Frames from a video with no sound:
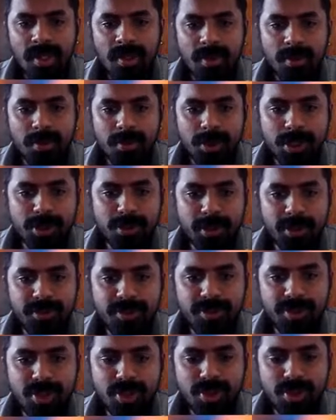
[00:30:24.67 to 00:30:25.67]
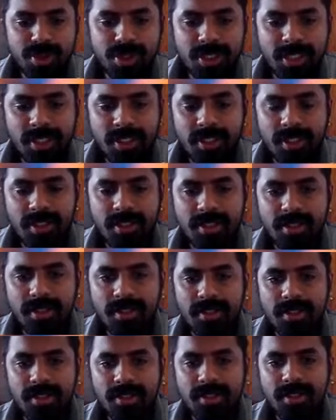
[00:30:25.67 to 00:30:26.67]
Bishop f2 check.
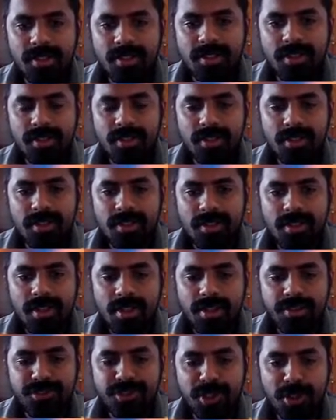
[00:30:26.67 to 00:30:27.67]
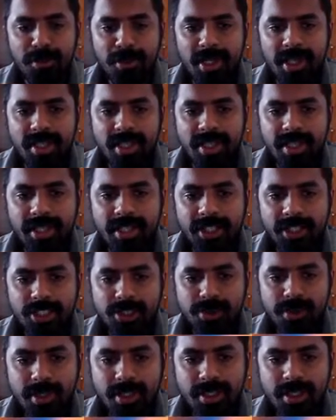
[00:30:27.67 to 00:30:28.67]
If they play king
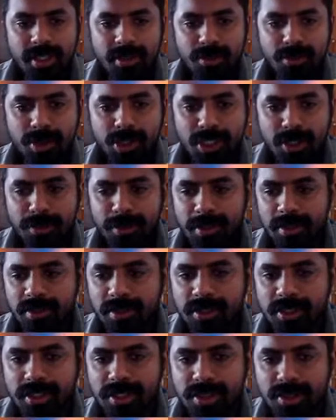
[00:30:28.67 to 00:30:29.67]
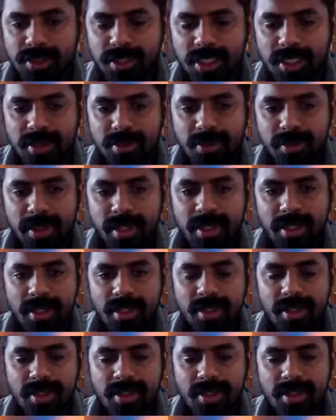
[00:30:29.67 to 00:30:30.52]
h1, then bishop into g2 checkmate.